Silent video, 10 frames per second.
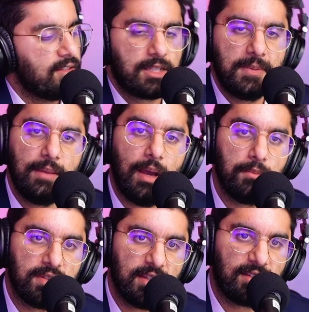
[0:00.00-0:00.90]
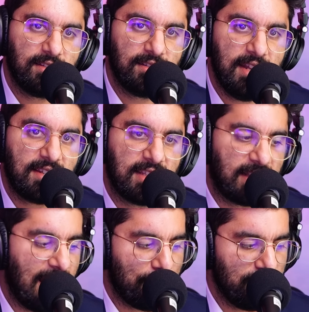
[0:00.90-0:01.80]
Speaking about music, the next thing
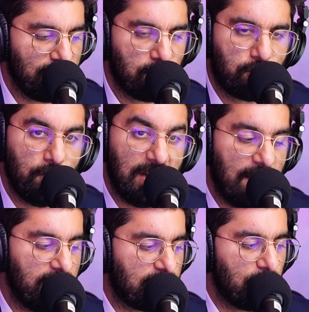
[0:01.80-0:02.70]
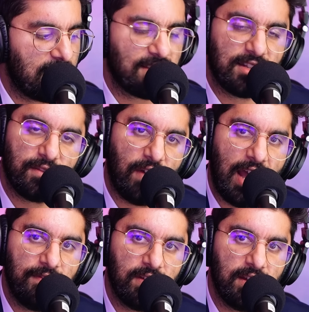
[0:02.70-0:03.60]
that happened, June 11th,
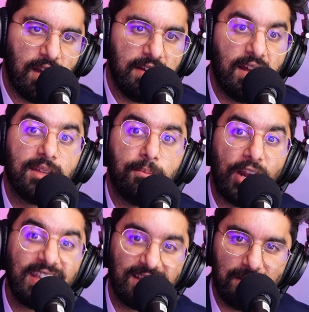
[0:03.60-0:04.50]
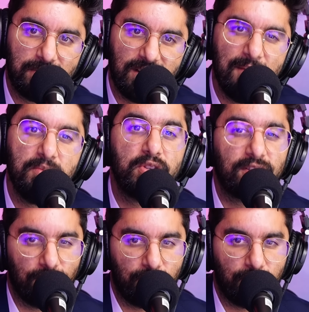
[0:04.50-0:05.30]
2005, another breakup, a musical